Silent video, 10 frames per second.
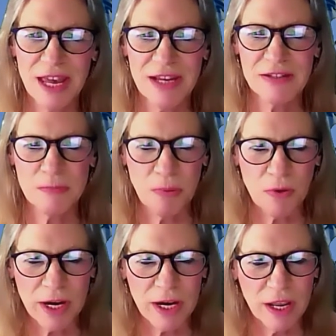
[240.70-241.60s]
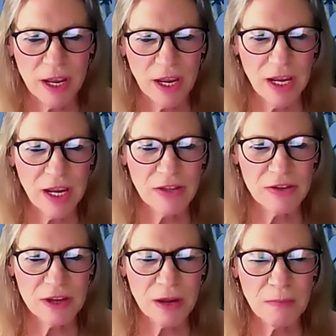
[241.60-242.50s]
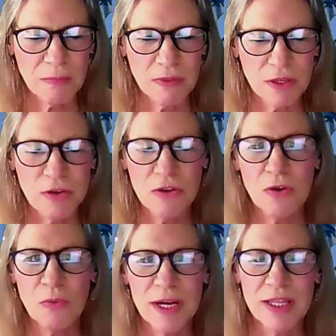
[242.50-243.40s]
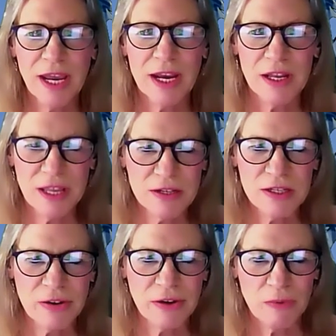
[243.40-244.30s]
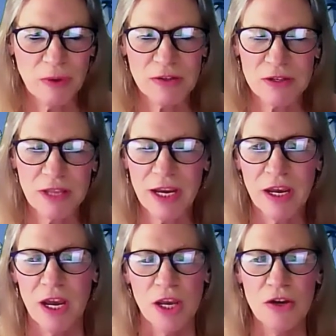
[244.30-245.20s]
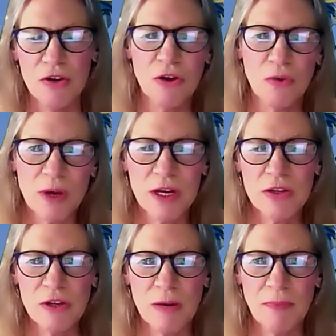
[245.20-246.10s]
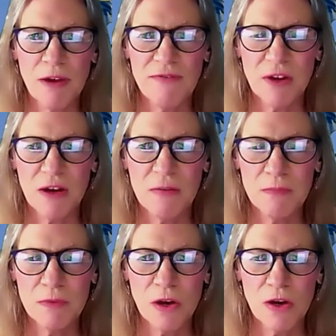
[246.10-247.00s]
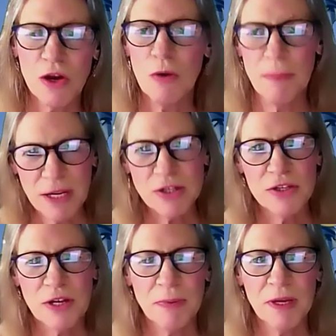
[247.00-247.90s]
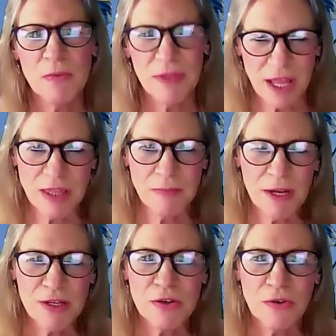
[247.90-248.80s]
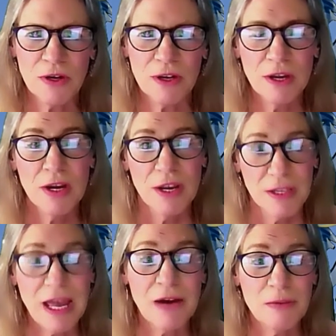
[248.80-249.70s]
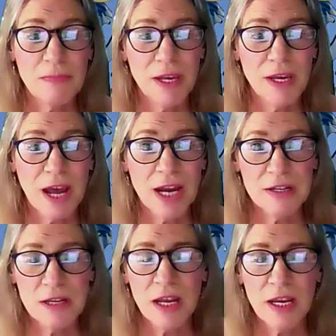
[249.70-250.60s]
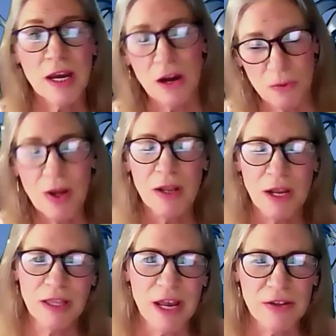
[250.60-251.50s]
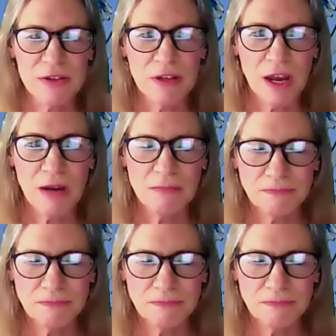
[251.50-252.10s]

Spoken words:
that's the point. It's you don't want to take unnecessary risks, like you don't want to jump off or go bungee jumping without the bungee cord. That would be kind of silly. Well, unless